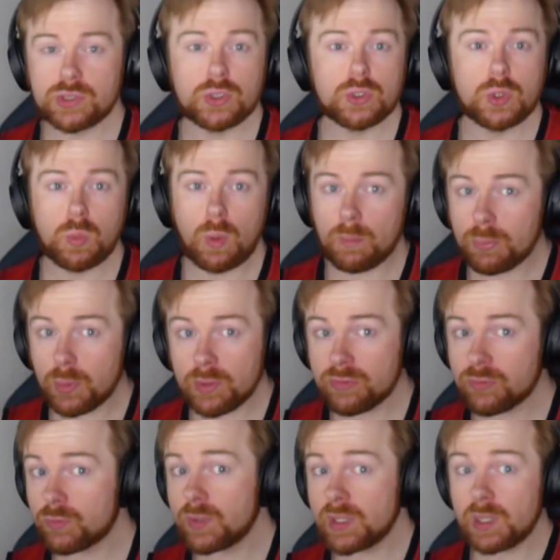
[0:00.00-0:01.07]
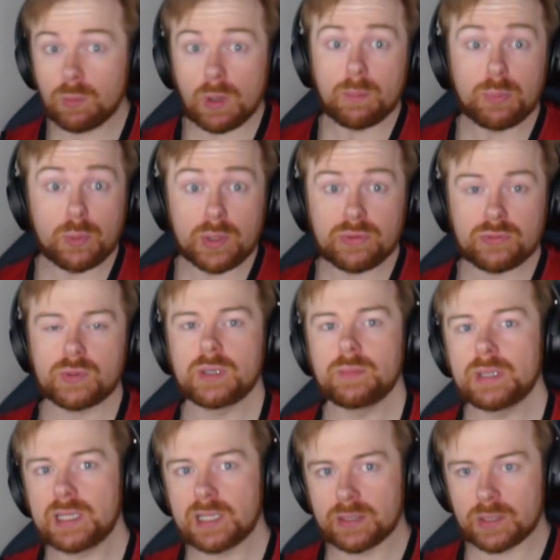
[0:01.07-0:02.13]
1.3, 1.3 million.